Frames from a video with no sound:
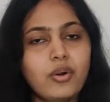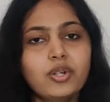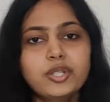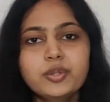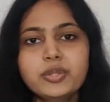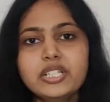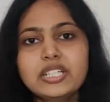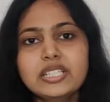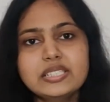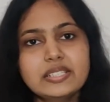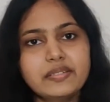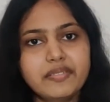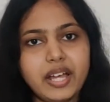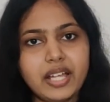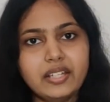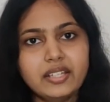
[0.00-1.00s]
All you need
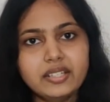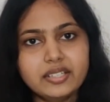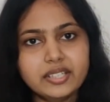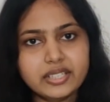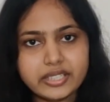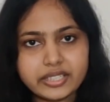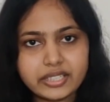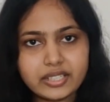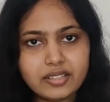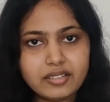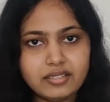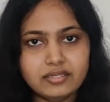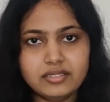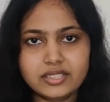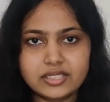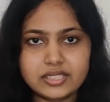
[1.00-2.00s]
is a valid
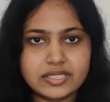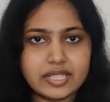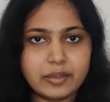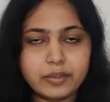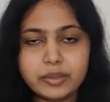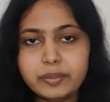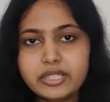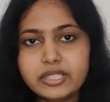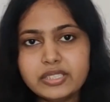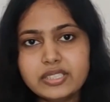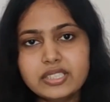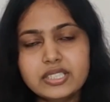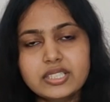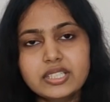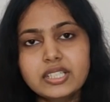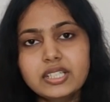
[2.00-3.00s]
degree, that is
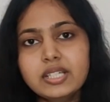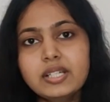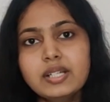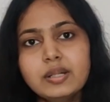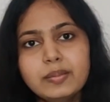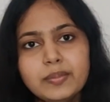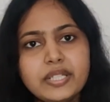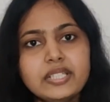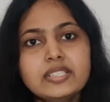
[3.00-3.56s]
MBBS degree.